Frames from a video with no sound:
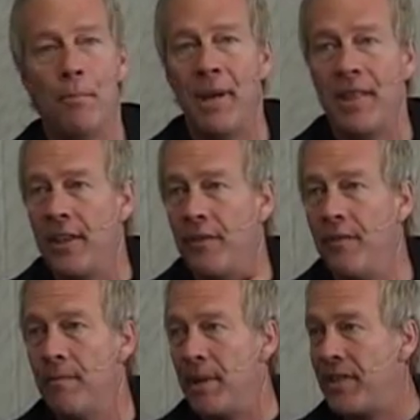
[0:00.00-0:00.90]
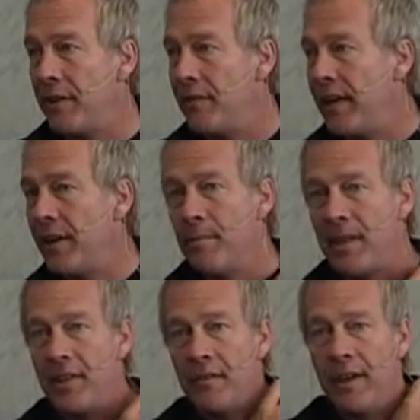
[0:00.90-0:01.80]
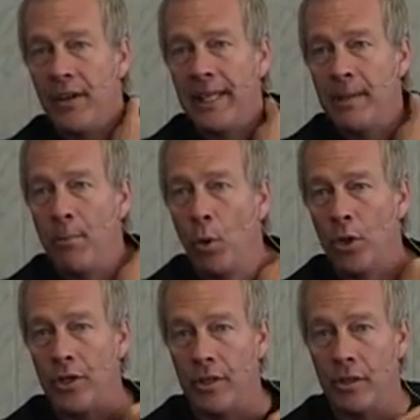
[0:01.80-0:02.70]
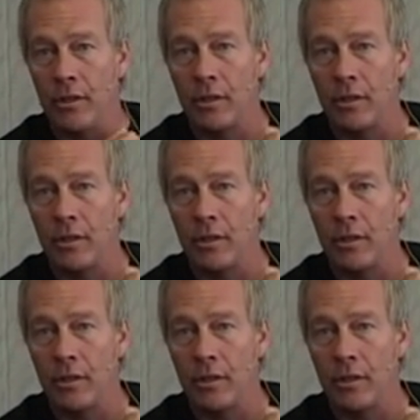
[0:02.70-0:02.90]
But they're very important.